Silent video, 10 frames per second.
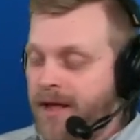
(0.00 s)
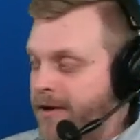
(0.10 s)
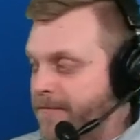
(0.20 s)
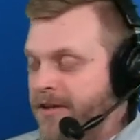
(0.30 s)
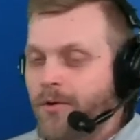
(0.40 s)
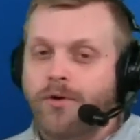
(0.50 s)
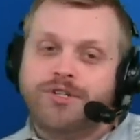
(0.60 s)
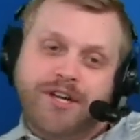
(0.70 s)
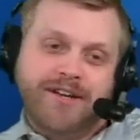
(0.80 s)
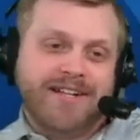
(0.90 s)
Anthony
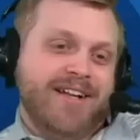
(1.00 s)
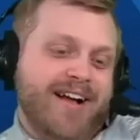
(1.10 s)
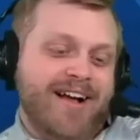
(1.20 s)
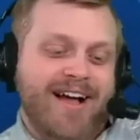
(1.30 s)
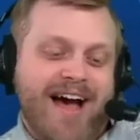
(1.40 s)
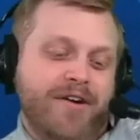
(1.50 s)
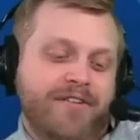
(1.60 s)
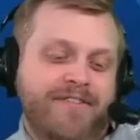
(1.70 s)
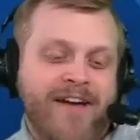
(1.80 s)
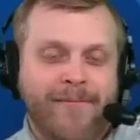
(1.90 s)
Orgy out
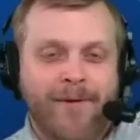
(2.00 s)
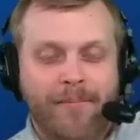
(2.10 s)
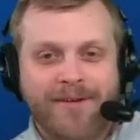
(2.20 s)
of Vanderbilt,